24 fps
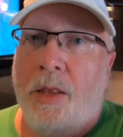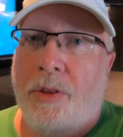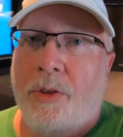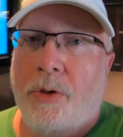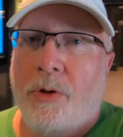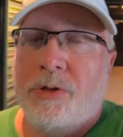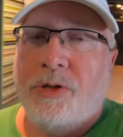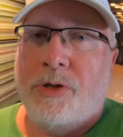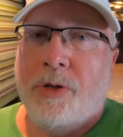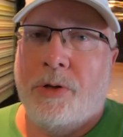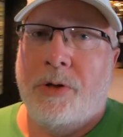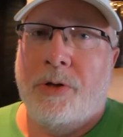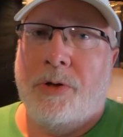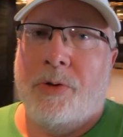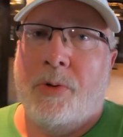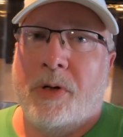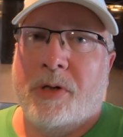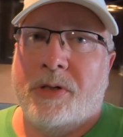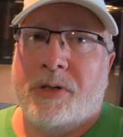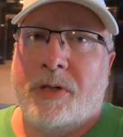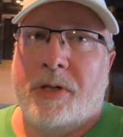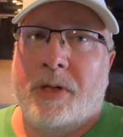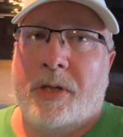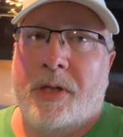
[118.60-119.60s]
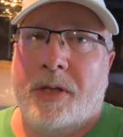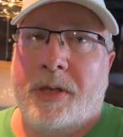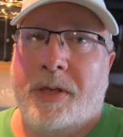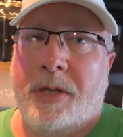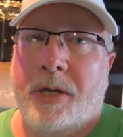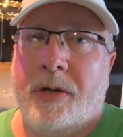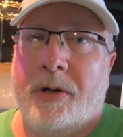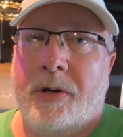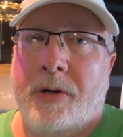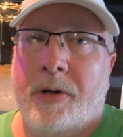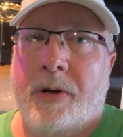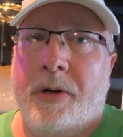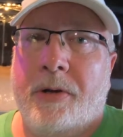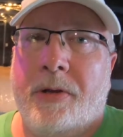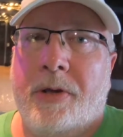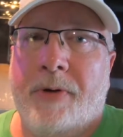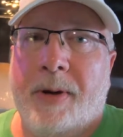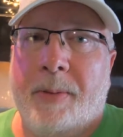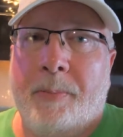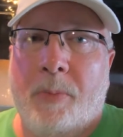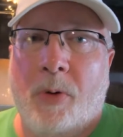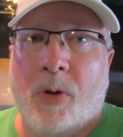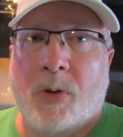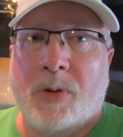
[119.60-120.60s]
Those are the doors to the theater.
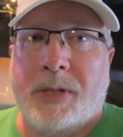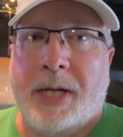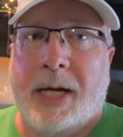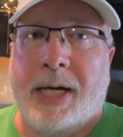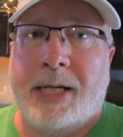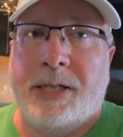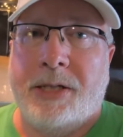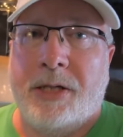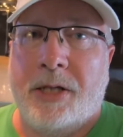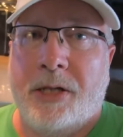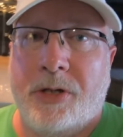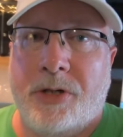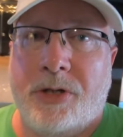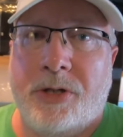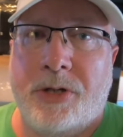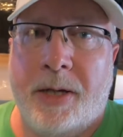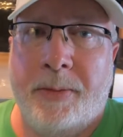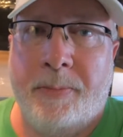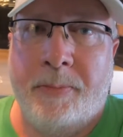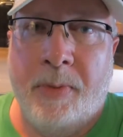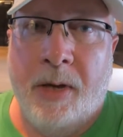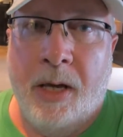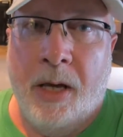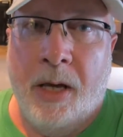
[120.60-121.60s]
They're on both sides of the ship.